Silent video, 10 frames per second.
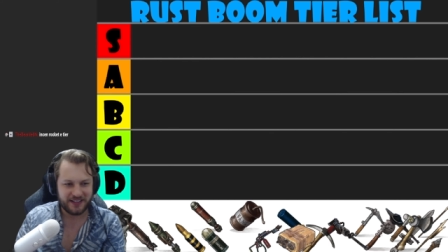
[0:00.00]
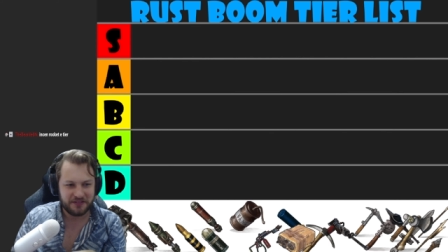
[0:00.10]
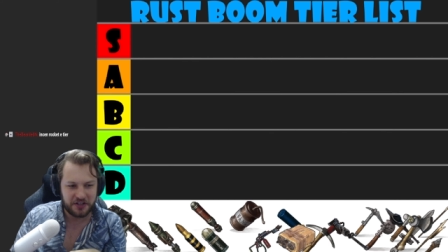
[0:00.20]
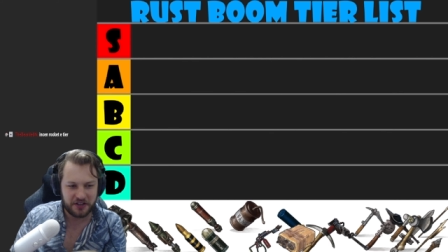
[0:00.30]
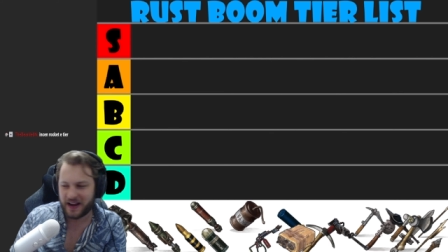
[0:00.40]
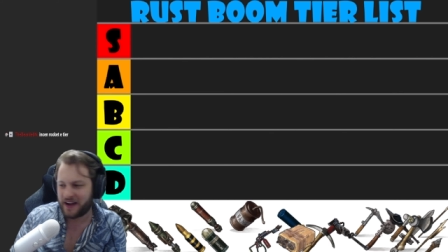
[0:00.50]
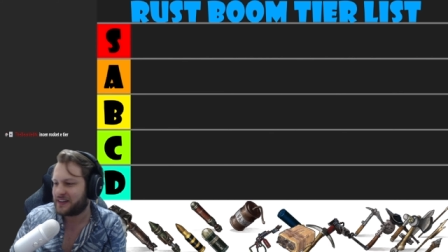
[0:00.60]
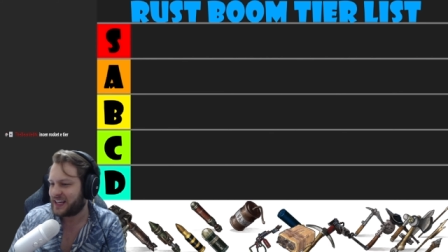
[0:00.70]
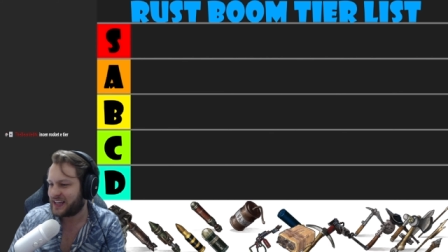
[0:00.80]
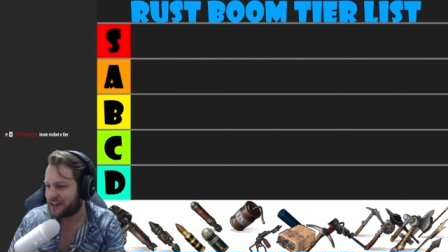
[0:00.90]
I don't even have
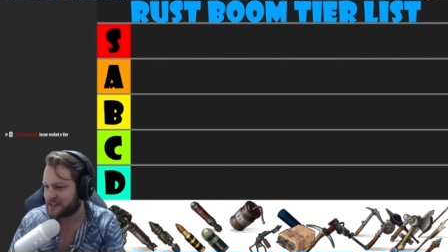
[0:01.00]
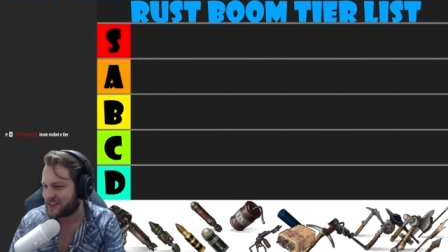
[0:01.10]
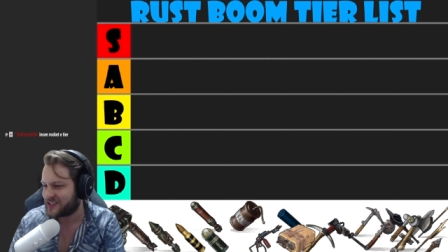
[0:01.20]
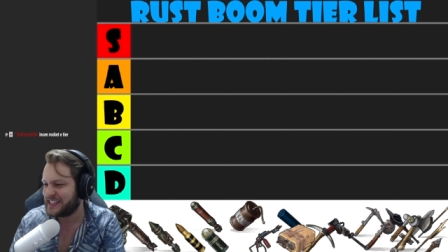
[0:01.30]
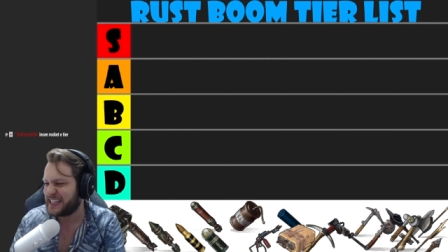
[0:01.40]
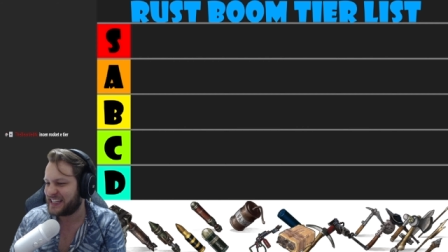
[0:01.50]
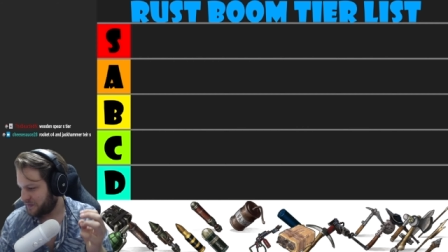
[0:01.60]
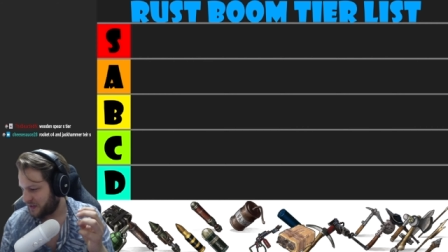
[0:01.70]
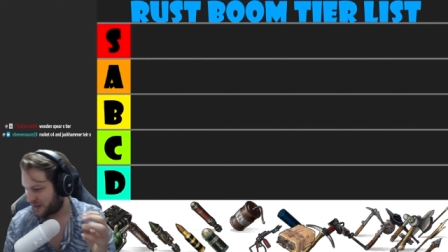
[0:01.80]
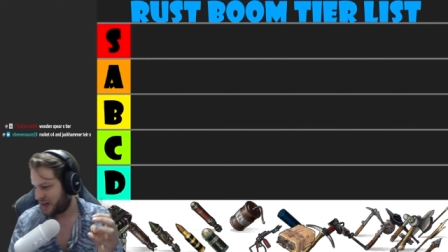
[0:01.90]
any E. It goes down to D.
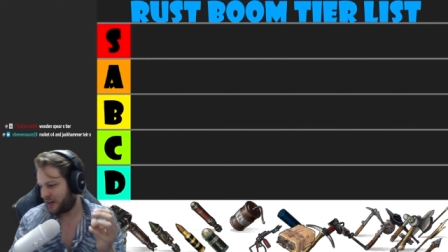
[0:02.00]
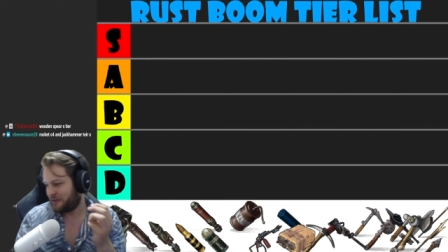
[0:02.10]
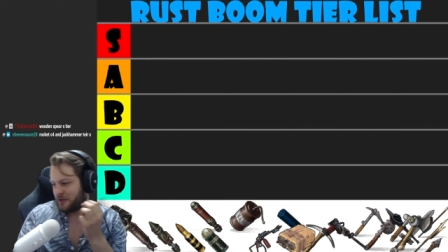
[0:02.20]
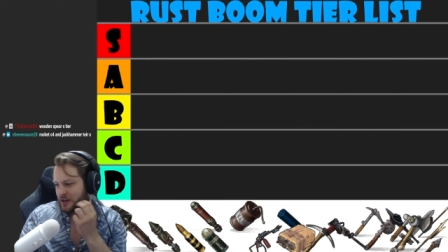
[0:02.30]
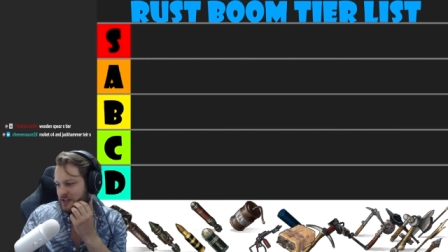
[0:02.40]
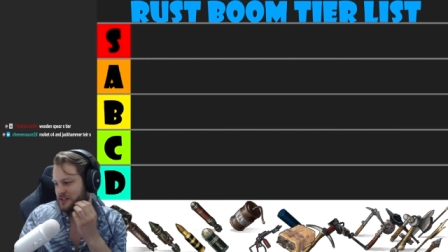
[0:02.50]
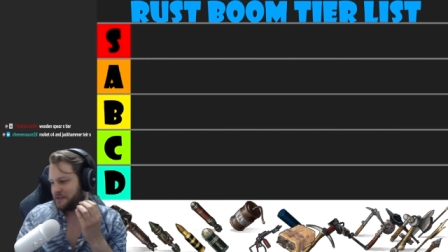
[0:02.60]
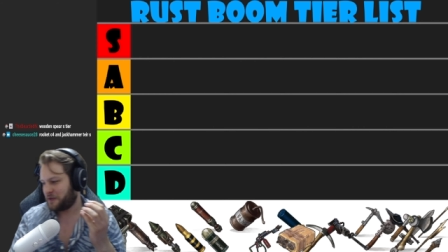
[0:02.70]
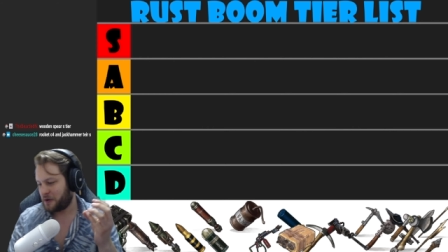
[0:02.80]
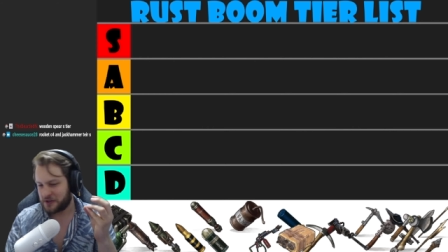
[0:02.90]
Okay, Rocket
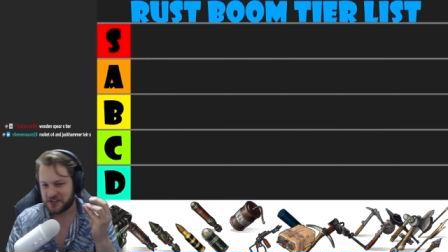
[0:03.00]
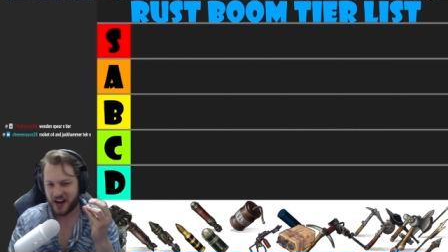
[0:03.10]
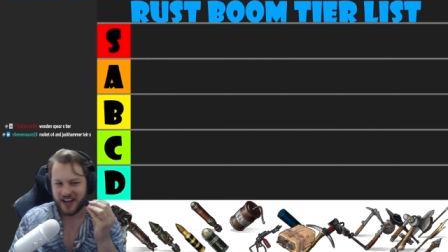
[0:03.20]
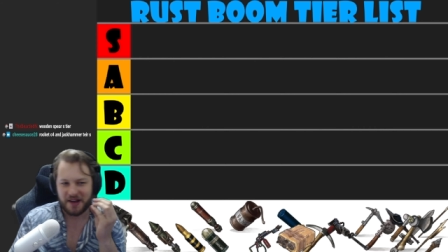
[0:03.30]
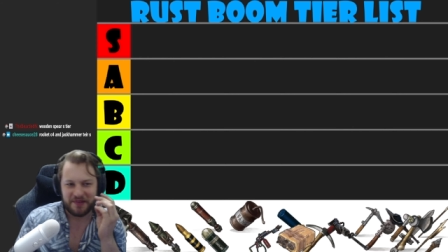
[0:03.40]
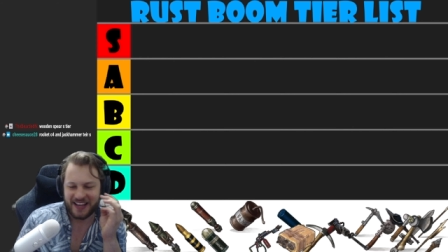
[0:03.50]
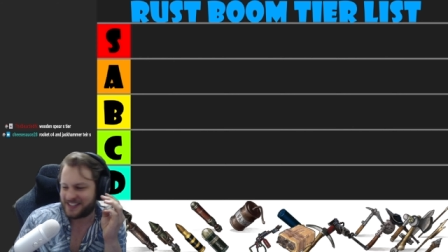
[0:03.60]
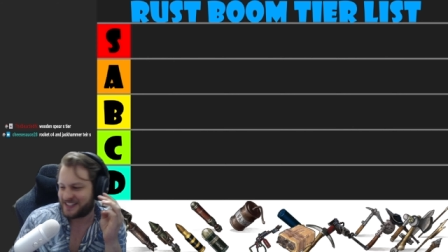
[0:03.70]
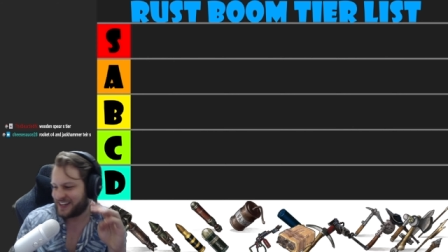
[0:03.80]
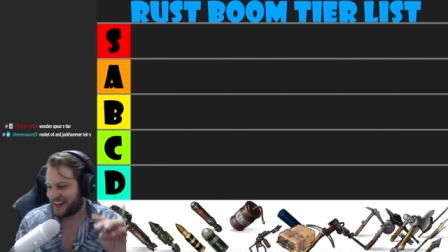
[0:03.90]
C4, Jackhammer S
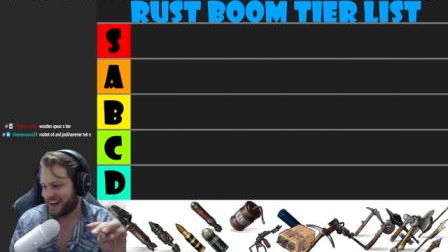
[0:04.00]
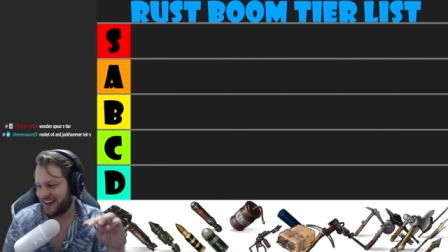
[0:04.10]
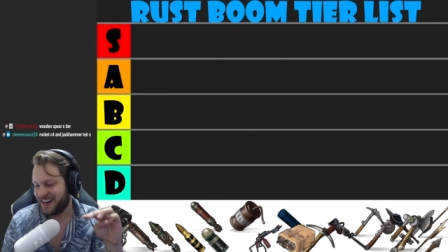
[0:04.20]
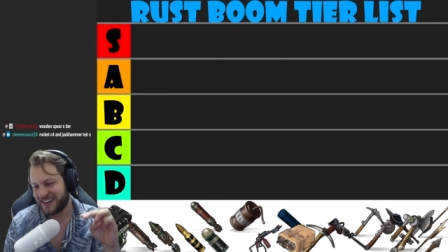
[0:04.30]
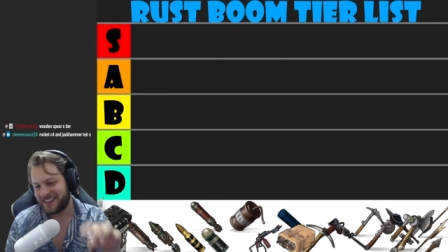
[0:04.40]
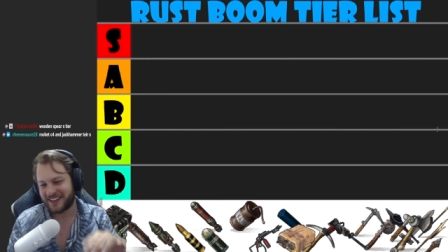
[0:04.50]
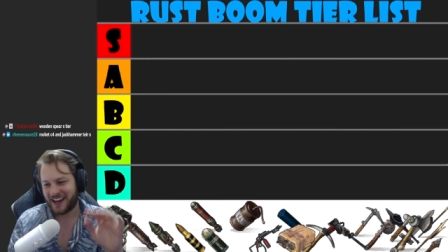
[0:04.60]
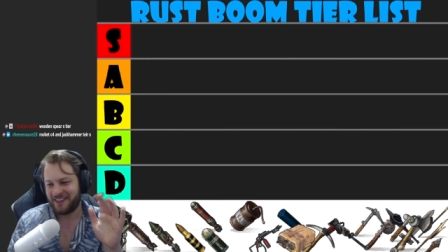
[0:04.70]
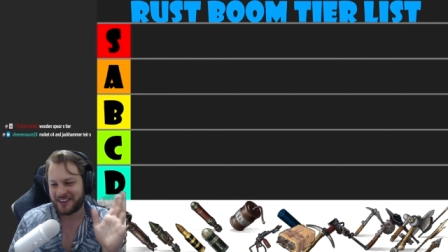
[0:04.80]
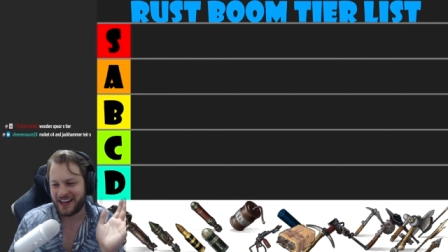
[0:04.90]
tier. Oh,
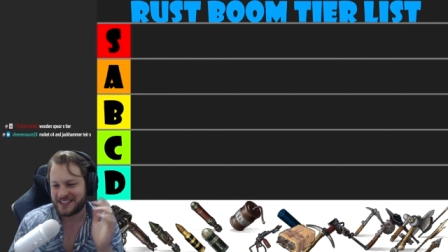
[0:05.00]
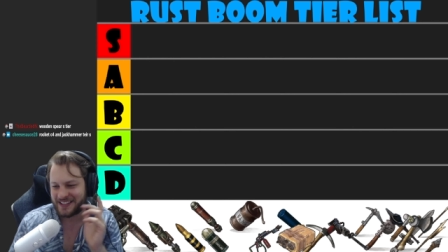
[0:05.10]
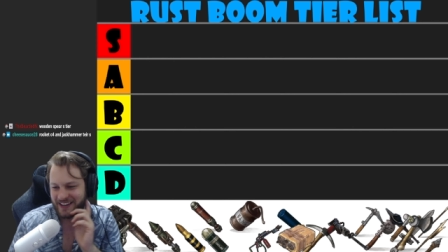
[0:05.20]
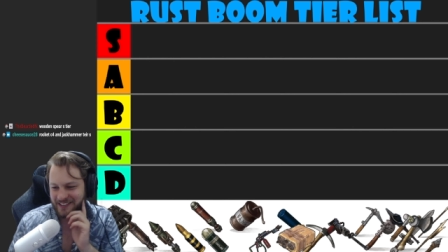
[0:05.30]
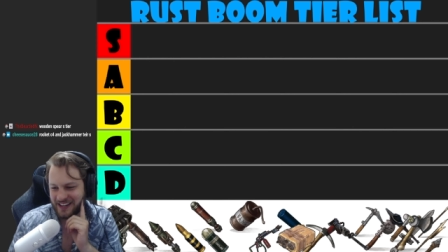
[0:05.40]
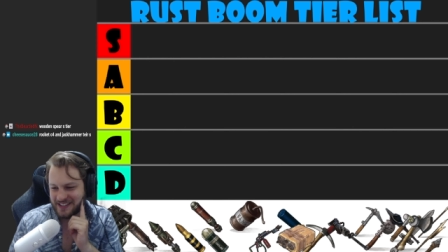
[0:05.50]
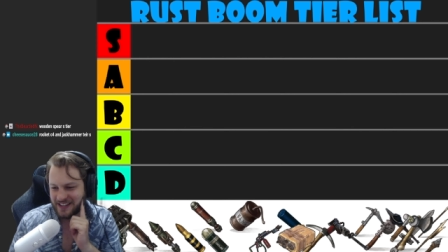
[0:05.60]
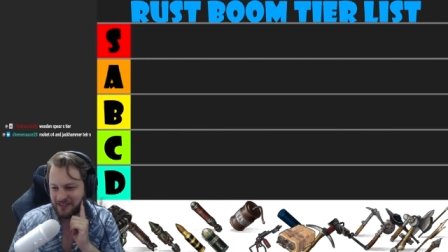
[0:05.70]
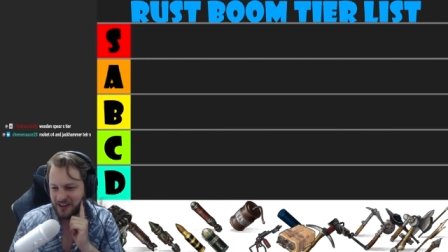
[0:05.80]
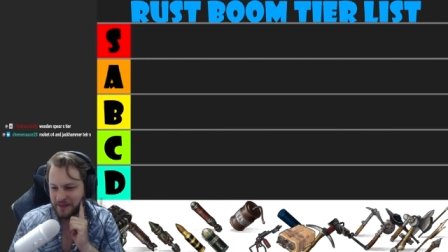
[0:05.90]
okay, we'll get to that. We'll get to
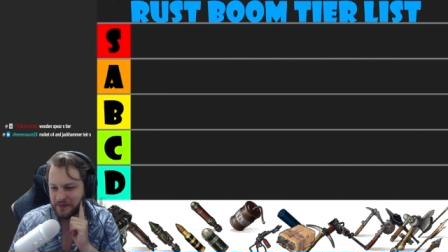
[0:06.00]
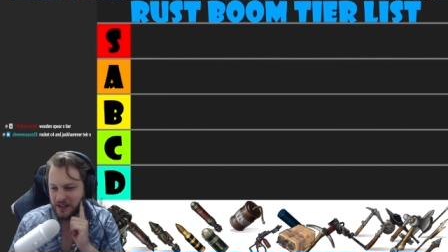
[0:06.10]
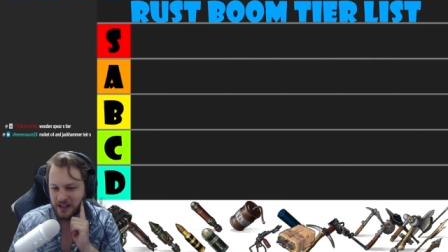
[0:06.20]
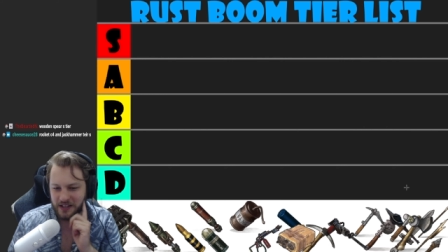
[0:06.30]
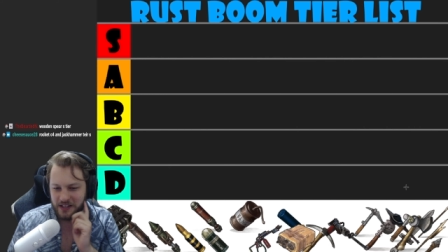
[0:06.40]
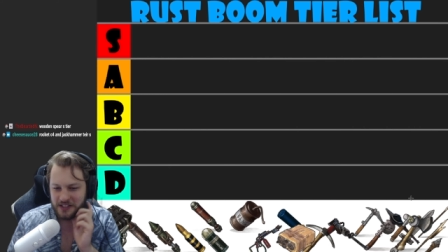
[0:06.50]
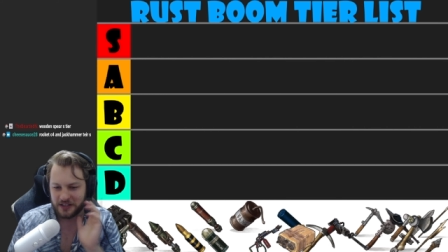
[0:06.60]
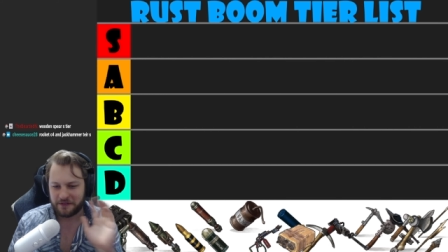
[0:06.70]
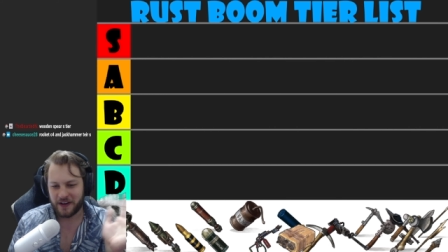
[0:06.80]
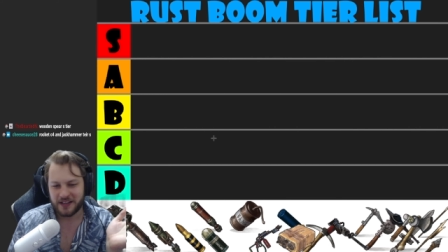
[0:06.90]
that. Right. So
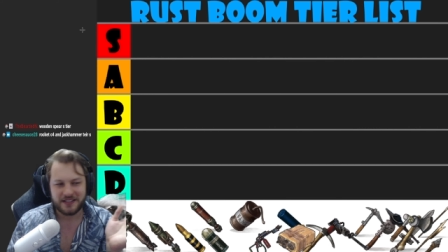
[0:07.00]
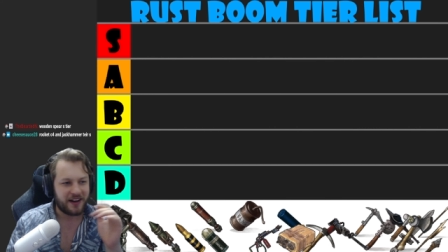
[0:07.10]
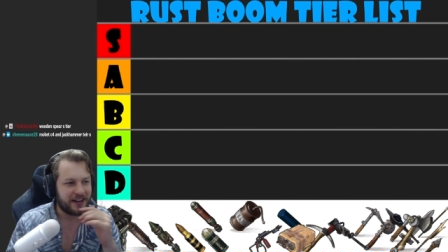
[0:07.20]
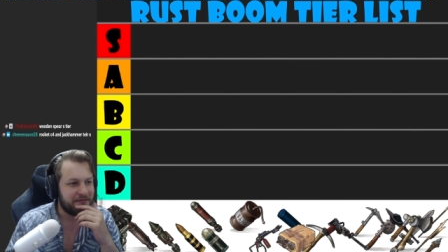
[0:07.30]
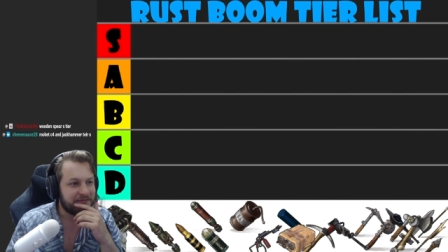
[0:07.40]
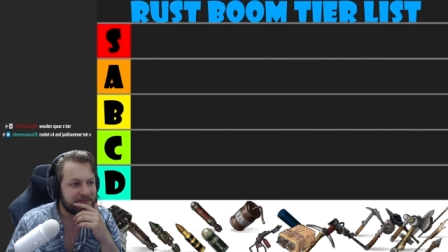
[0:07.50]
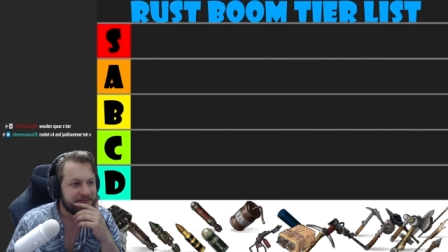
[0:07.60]
the first item.